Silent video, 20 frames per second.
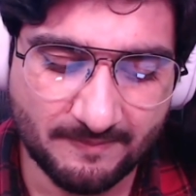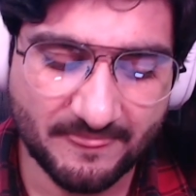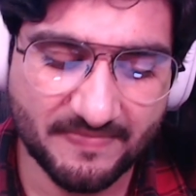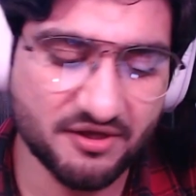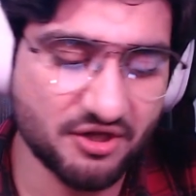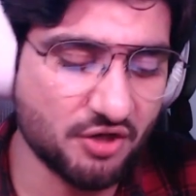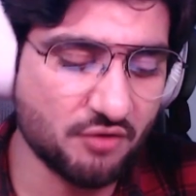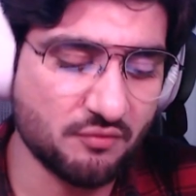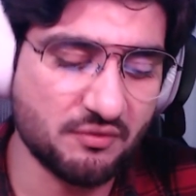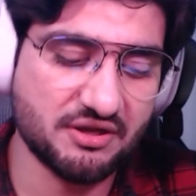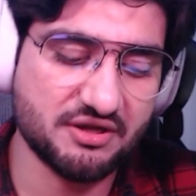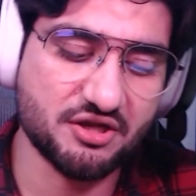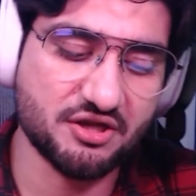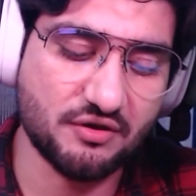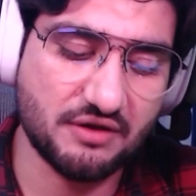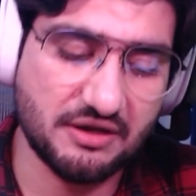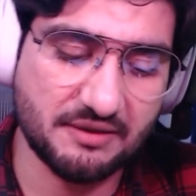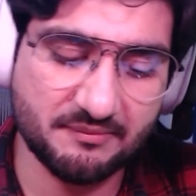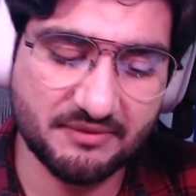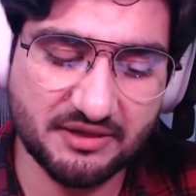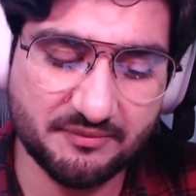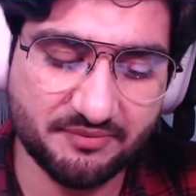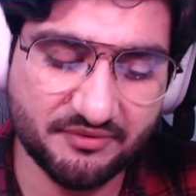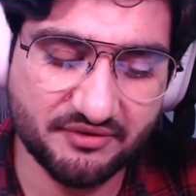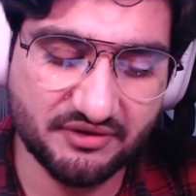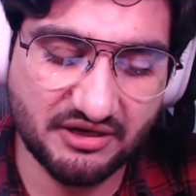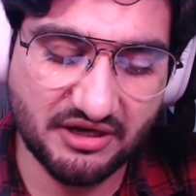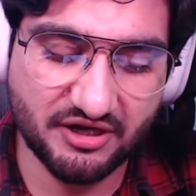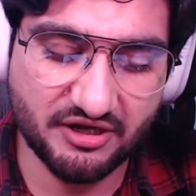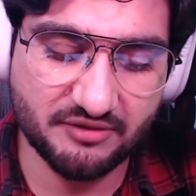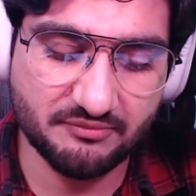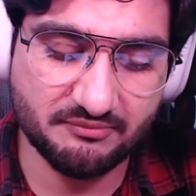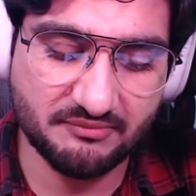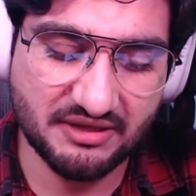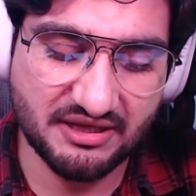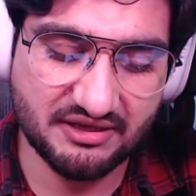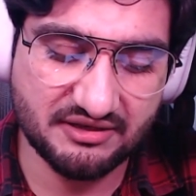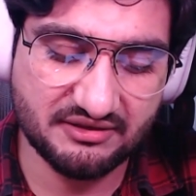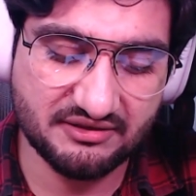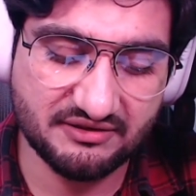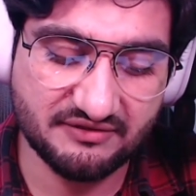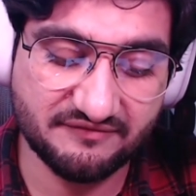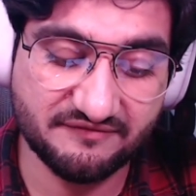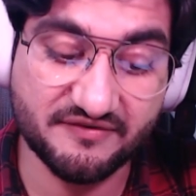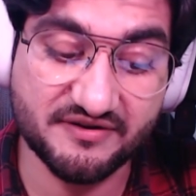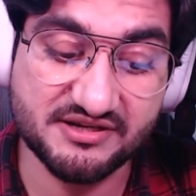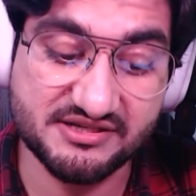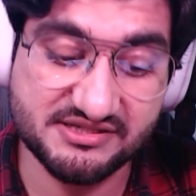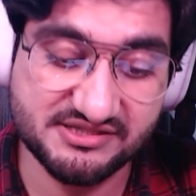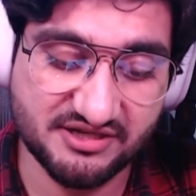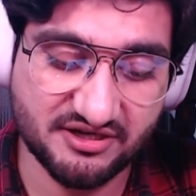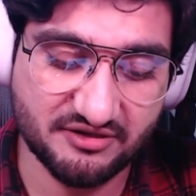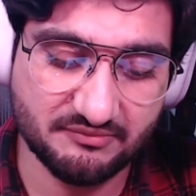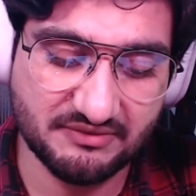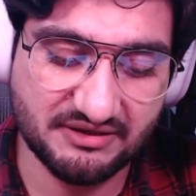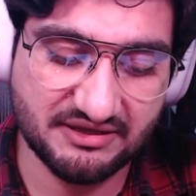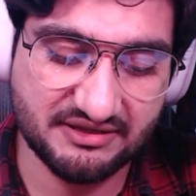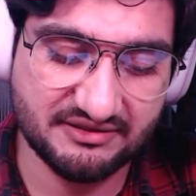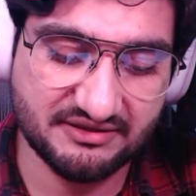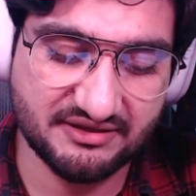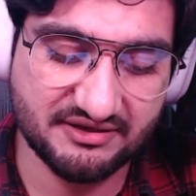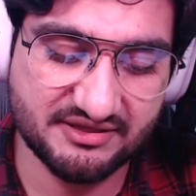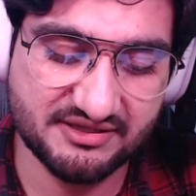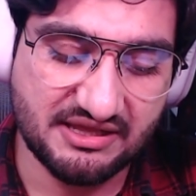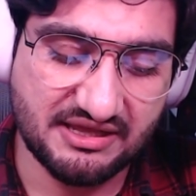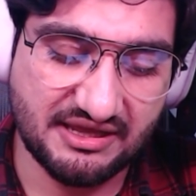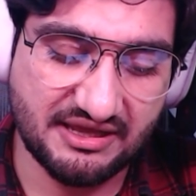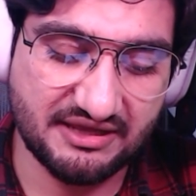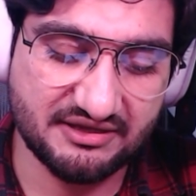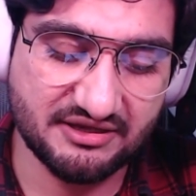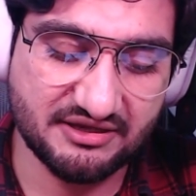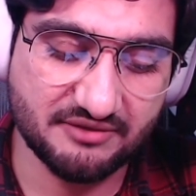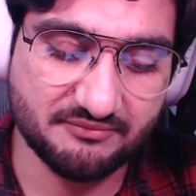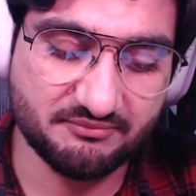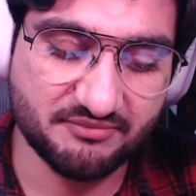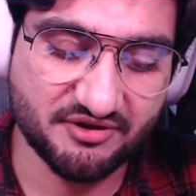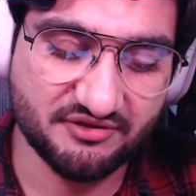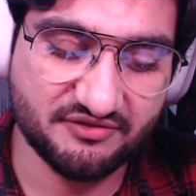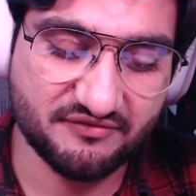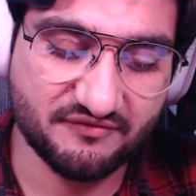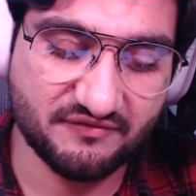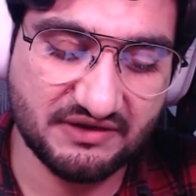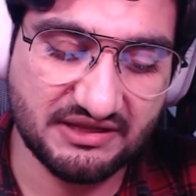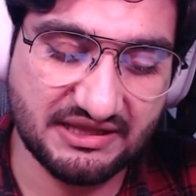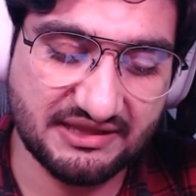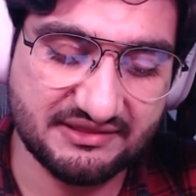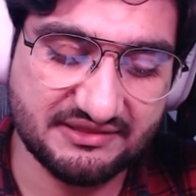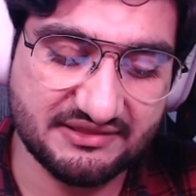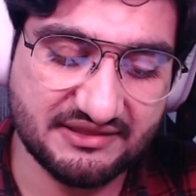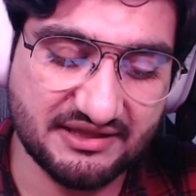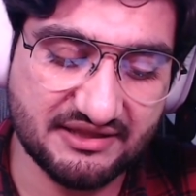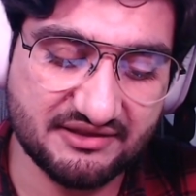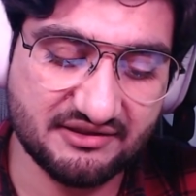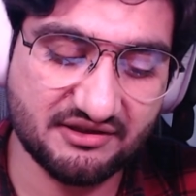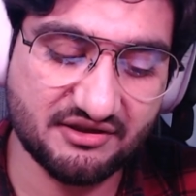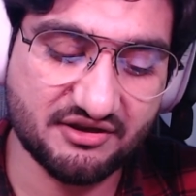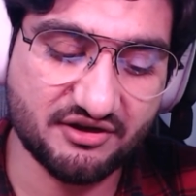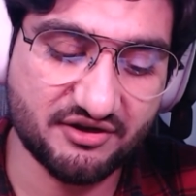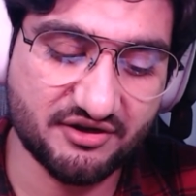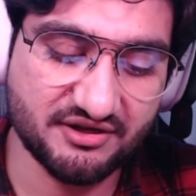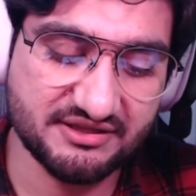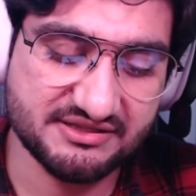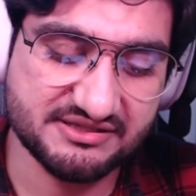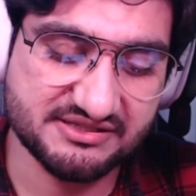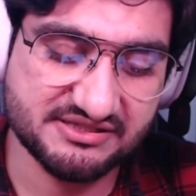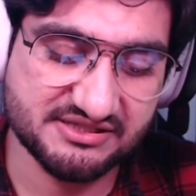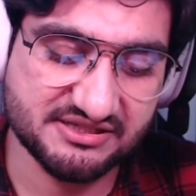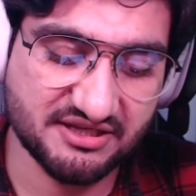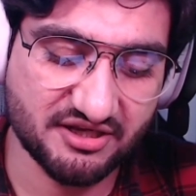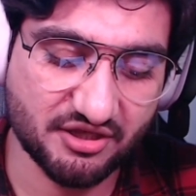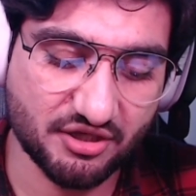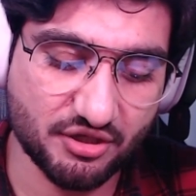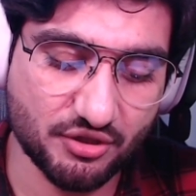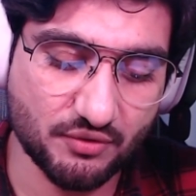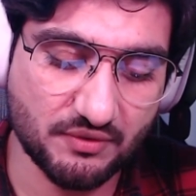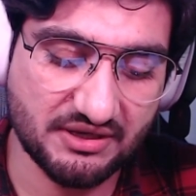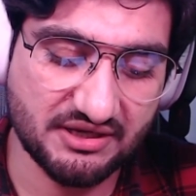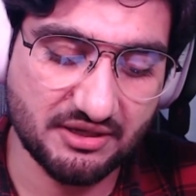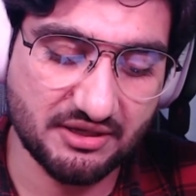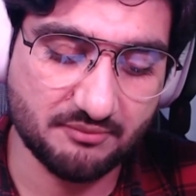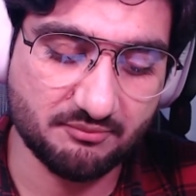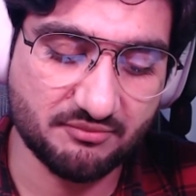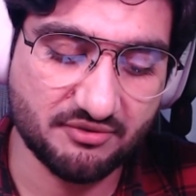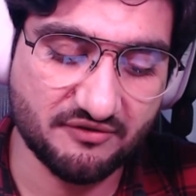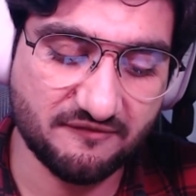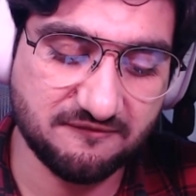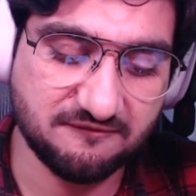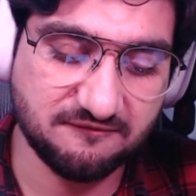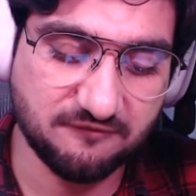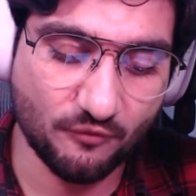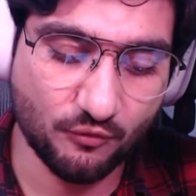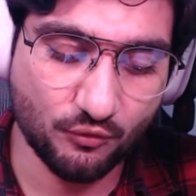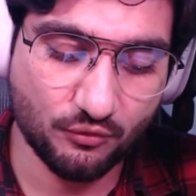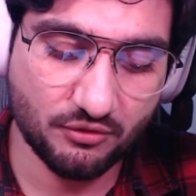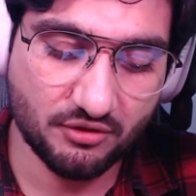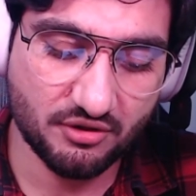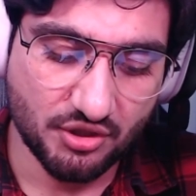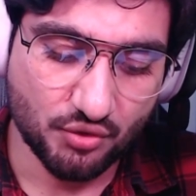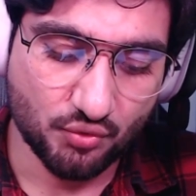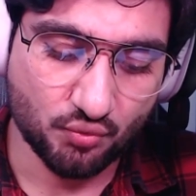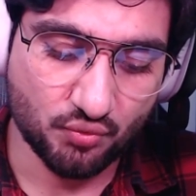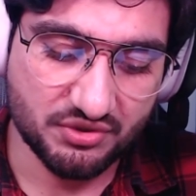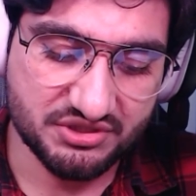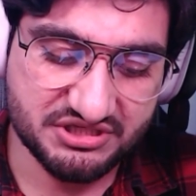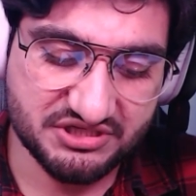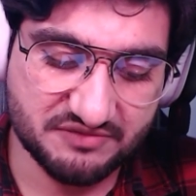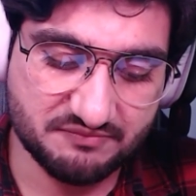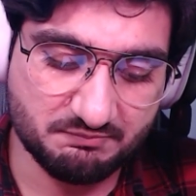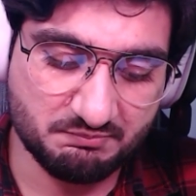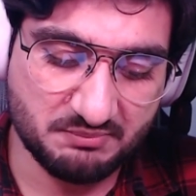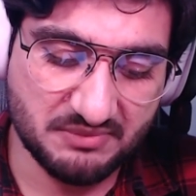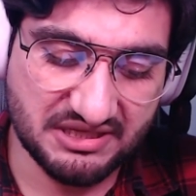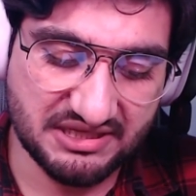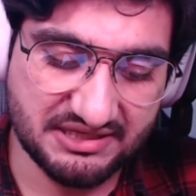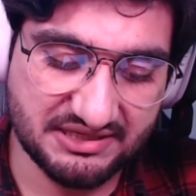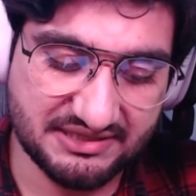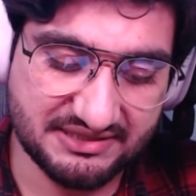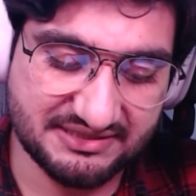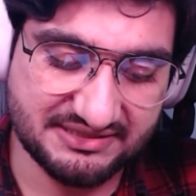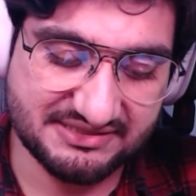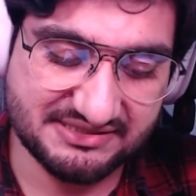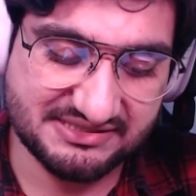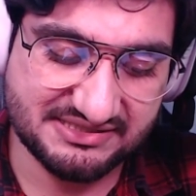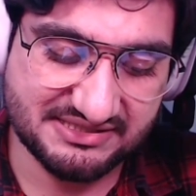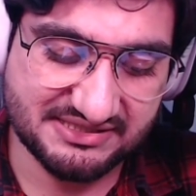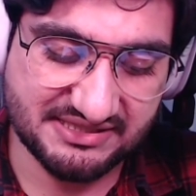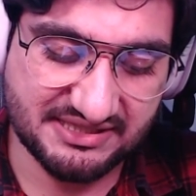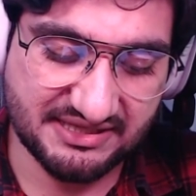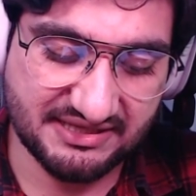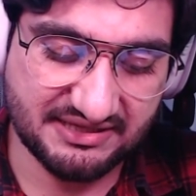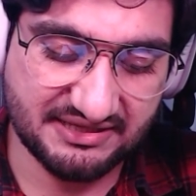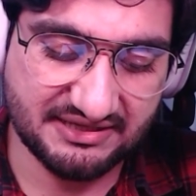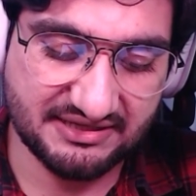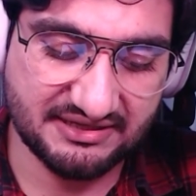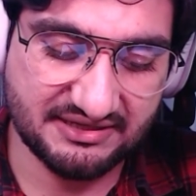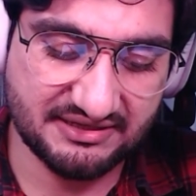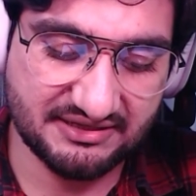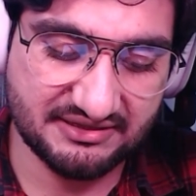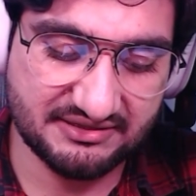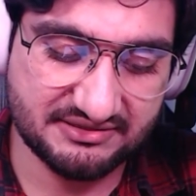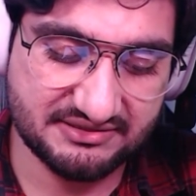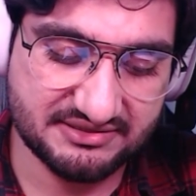You know what? No, I'm going to put Iron Man, the first Iron Man that is, at number three, and then Guardians is going to go at number four, which means that